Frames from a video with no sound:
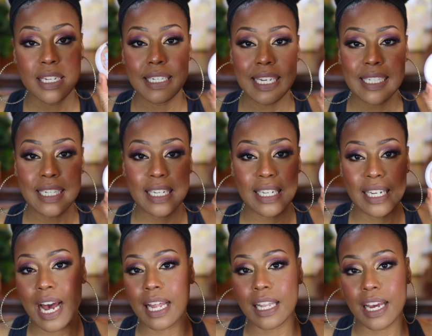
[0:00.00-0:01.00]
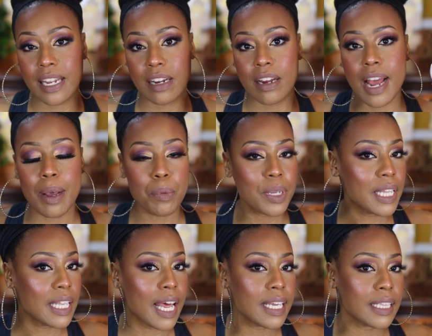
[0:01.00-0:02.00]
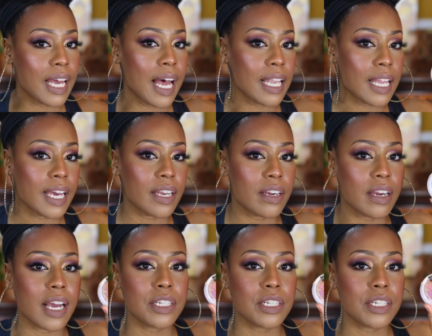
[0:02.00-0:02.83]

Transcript: destiny highlighter i really like the highlighter